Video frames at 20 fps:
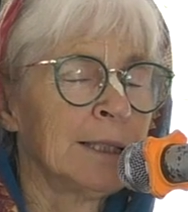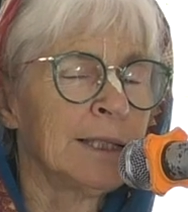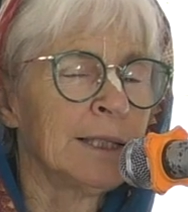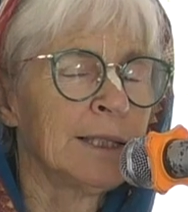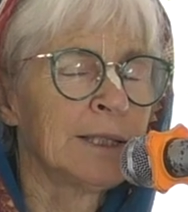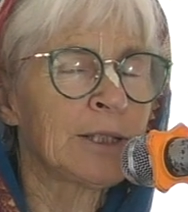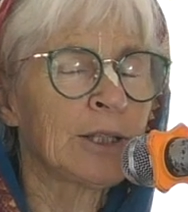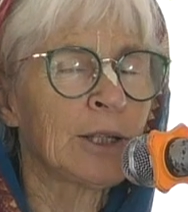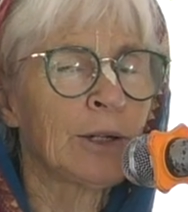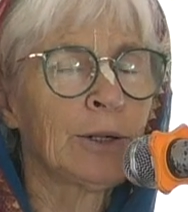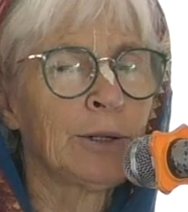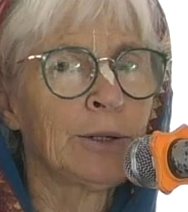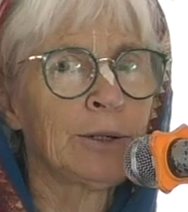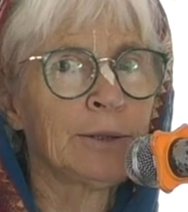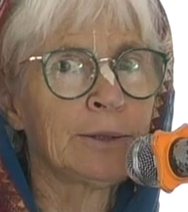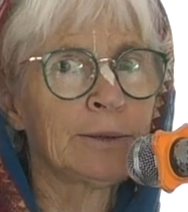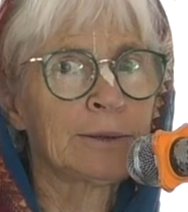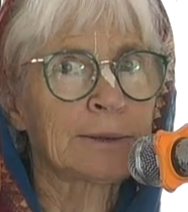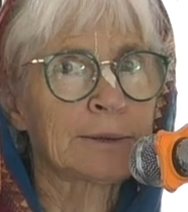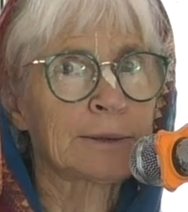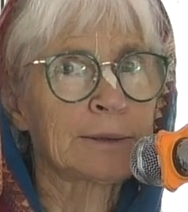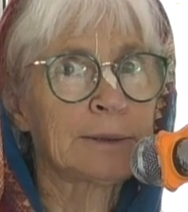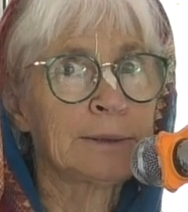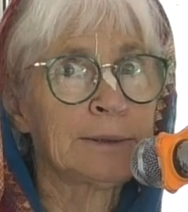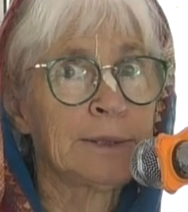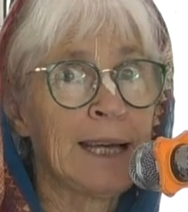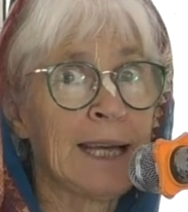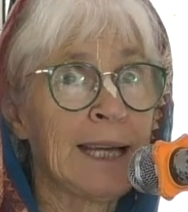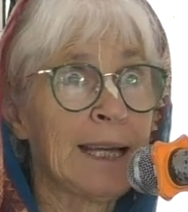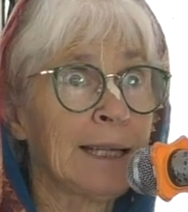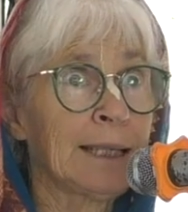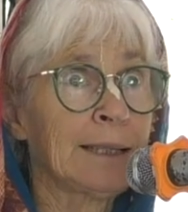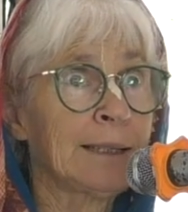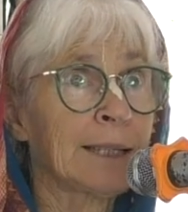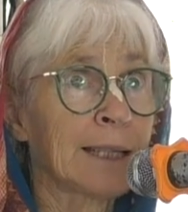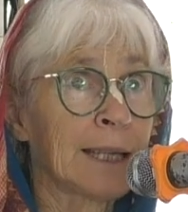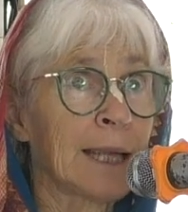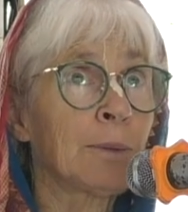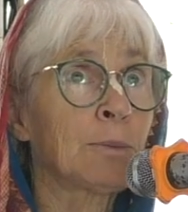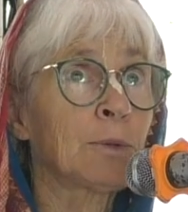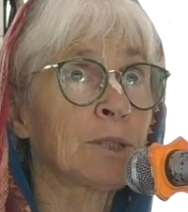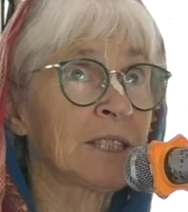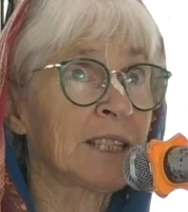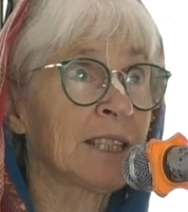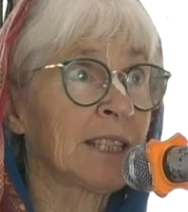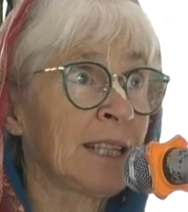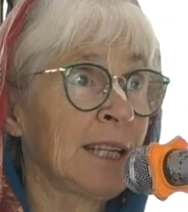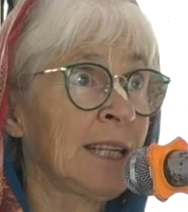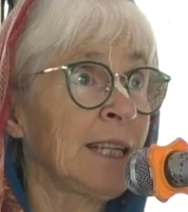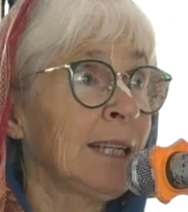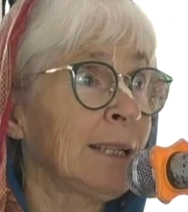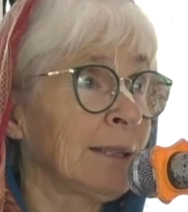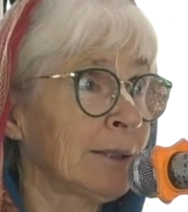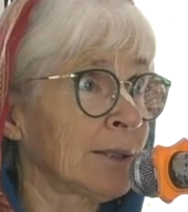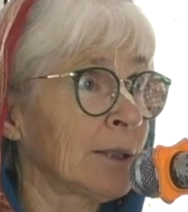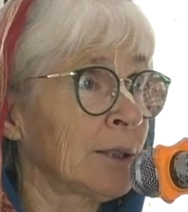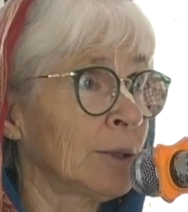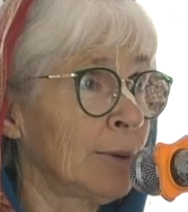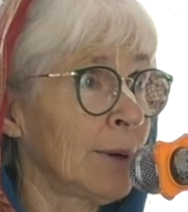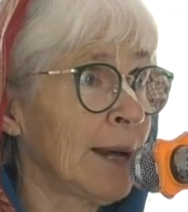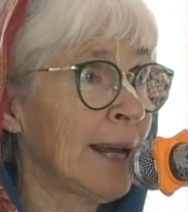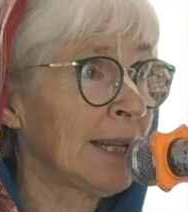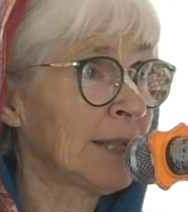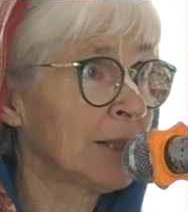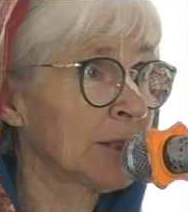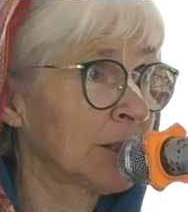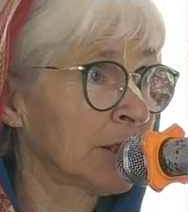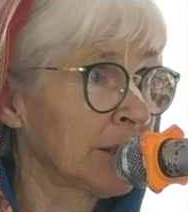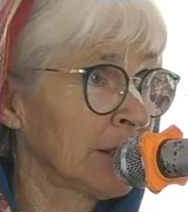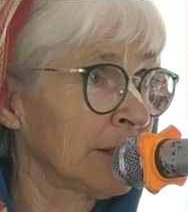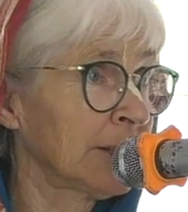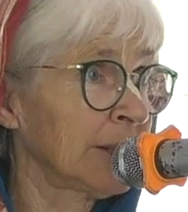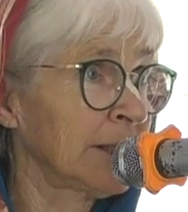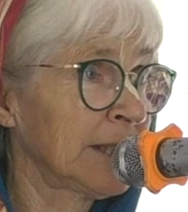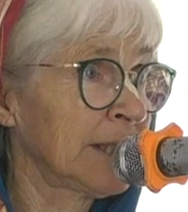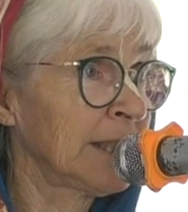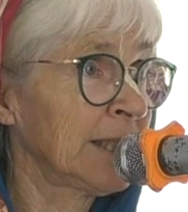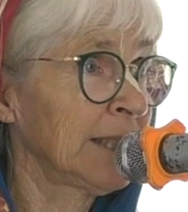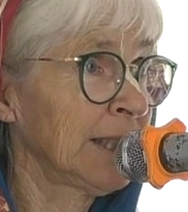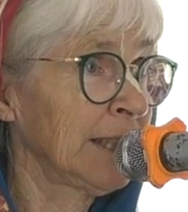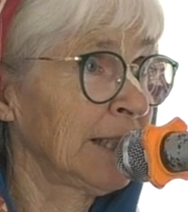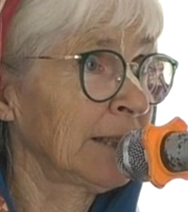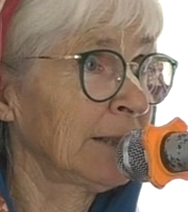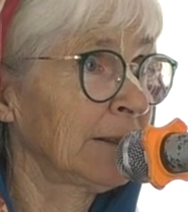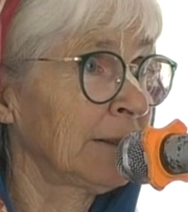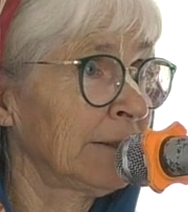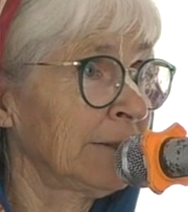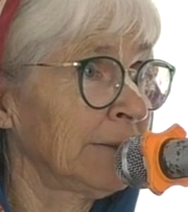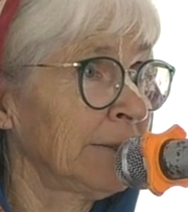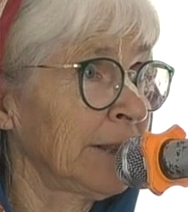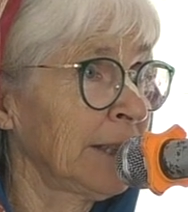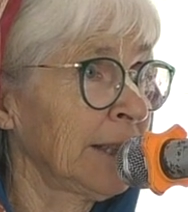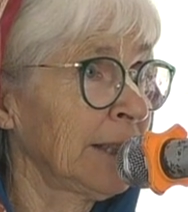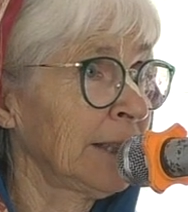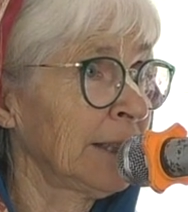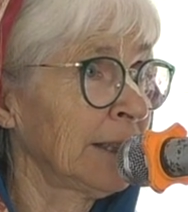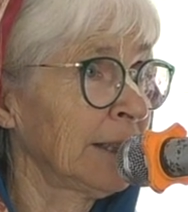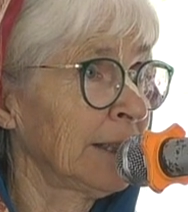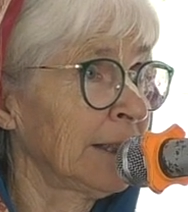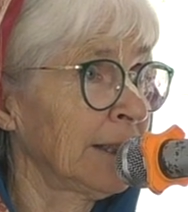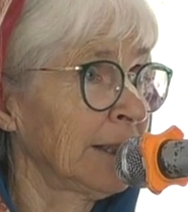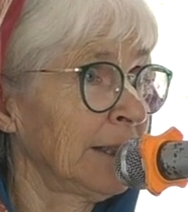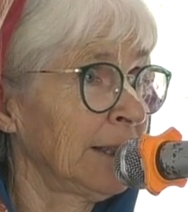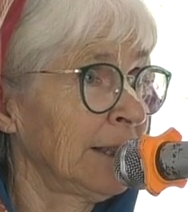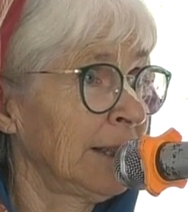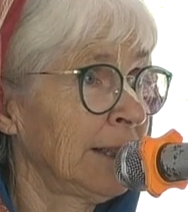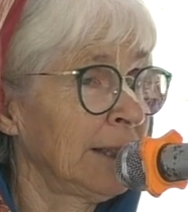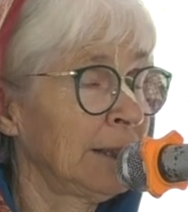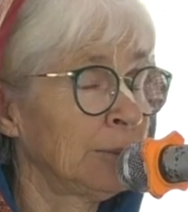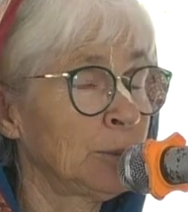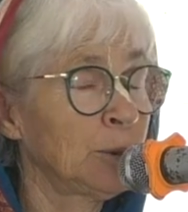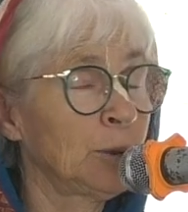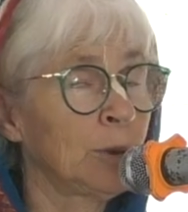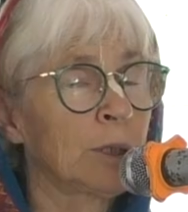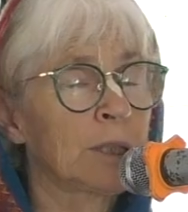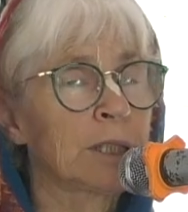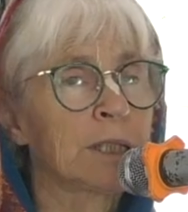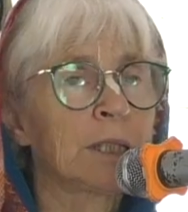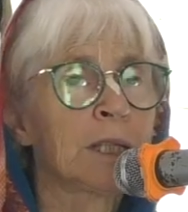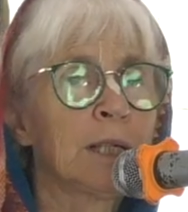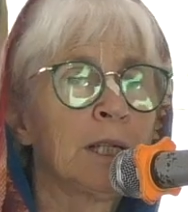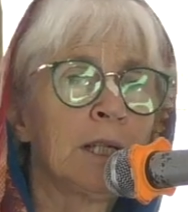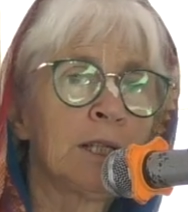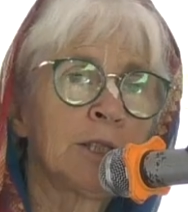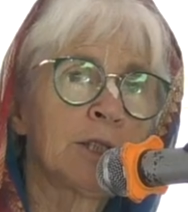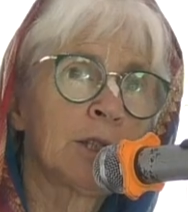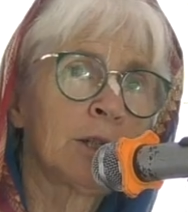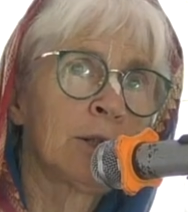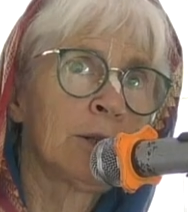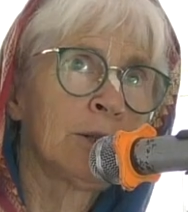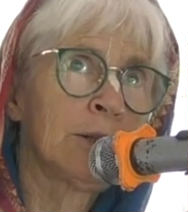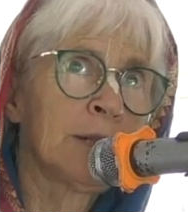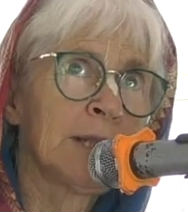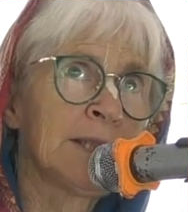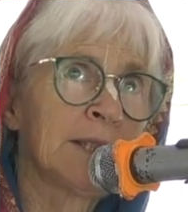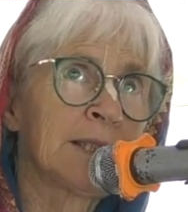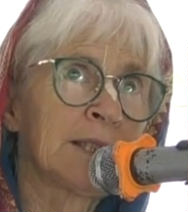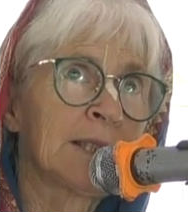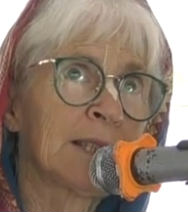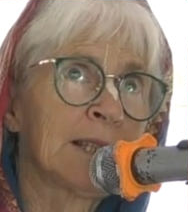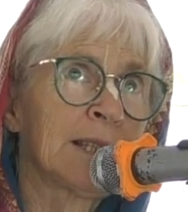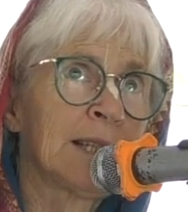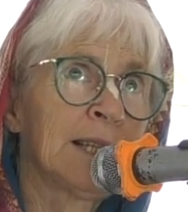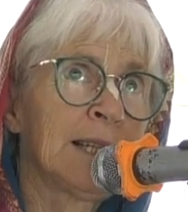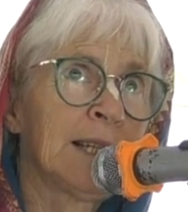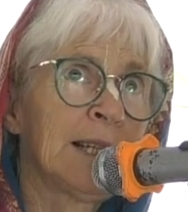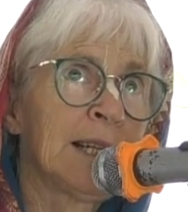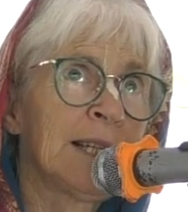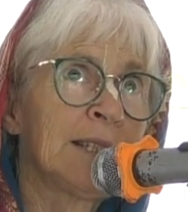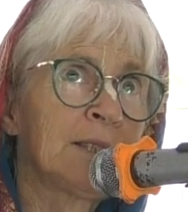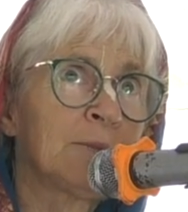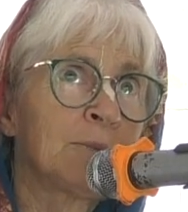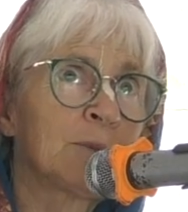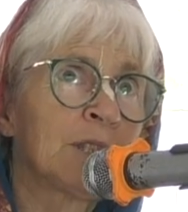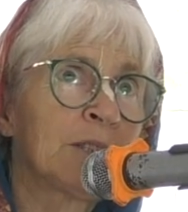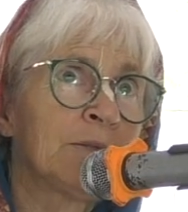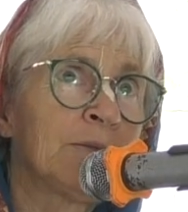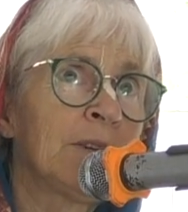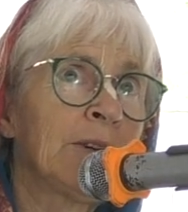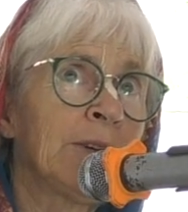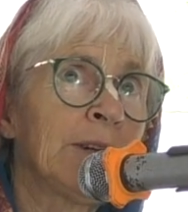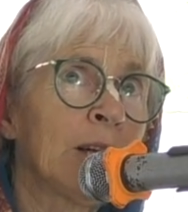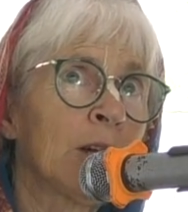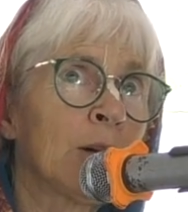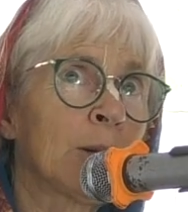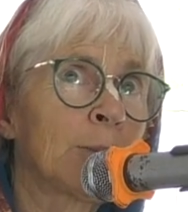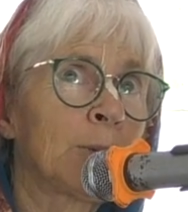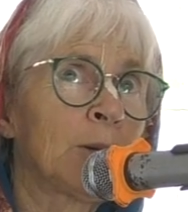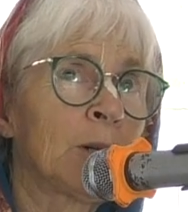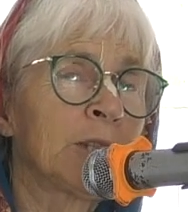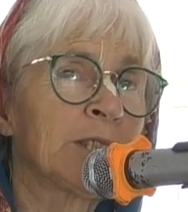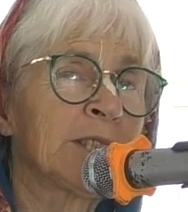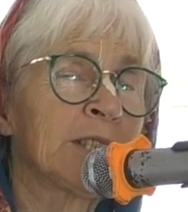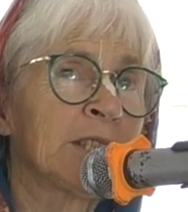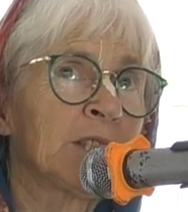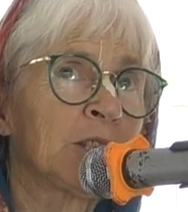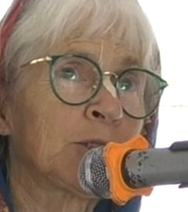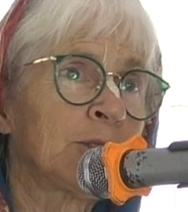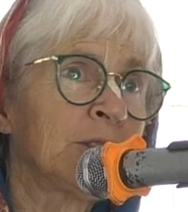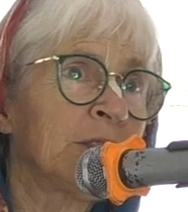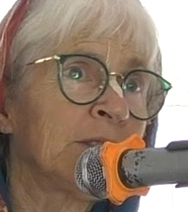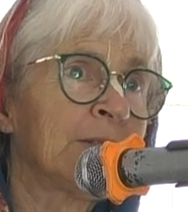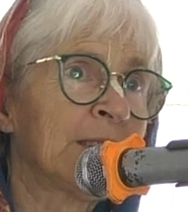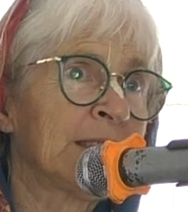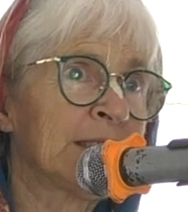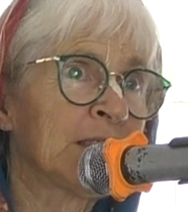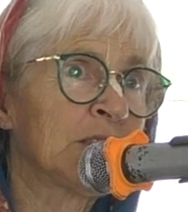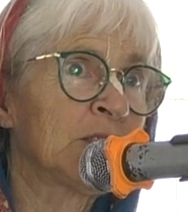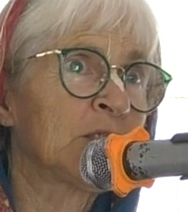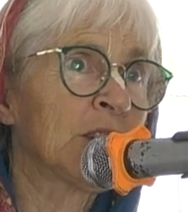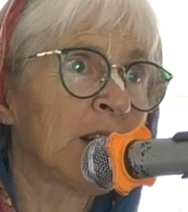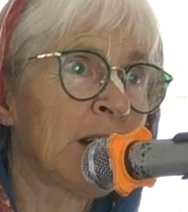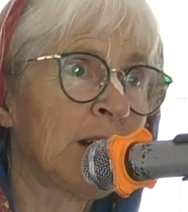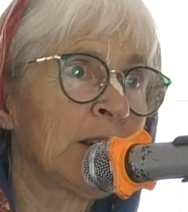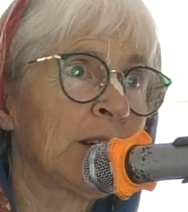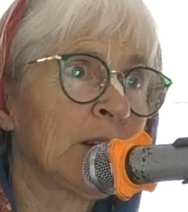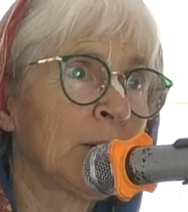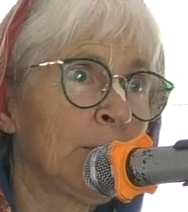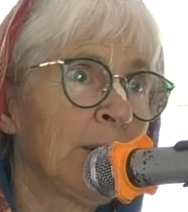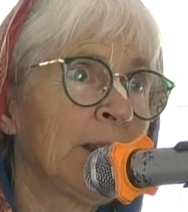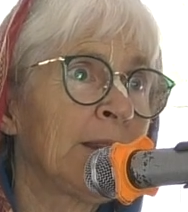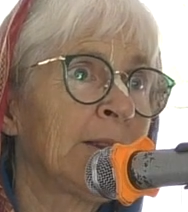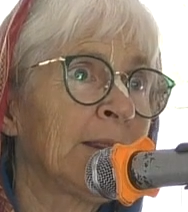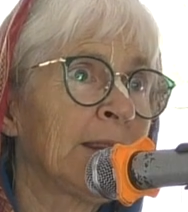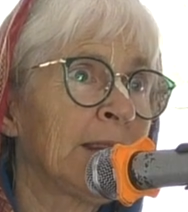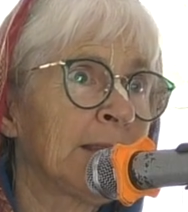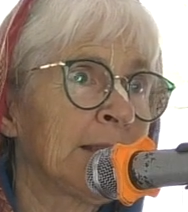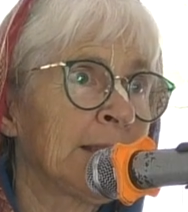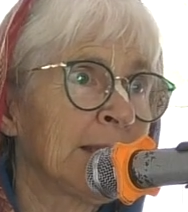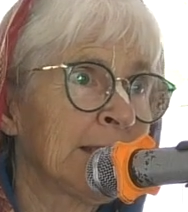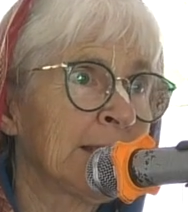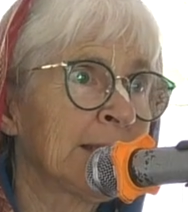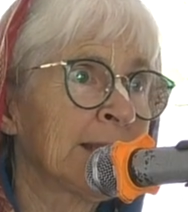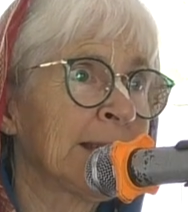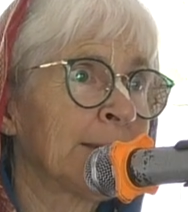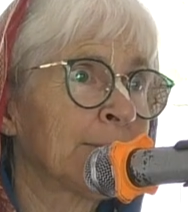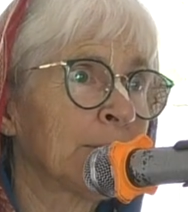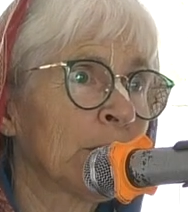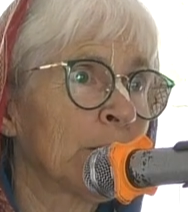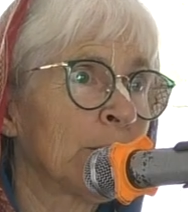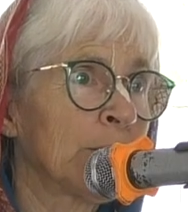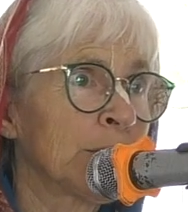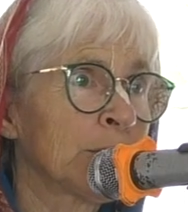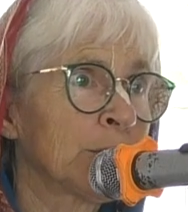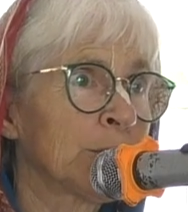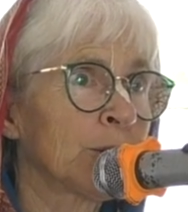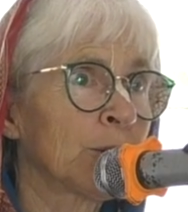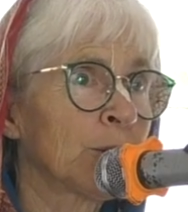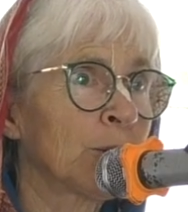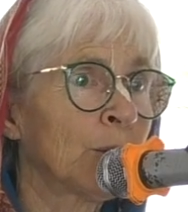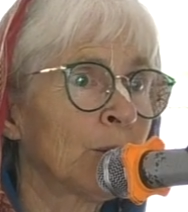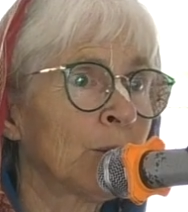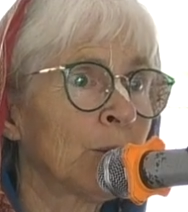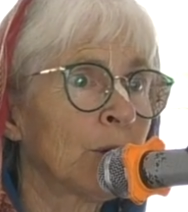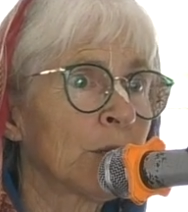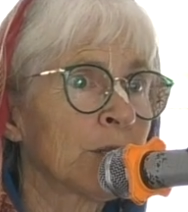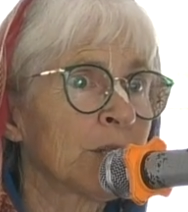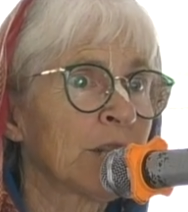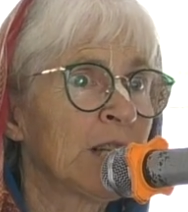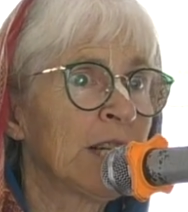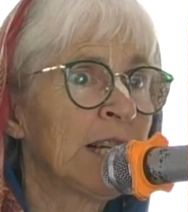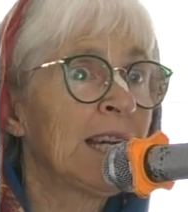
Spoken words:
So it was the king that arranged the stealing of the books. So it was a very long process. Srinivasacharya went there and he ended up going to the court.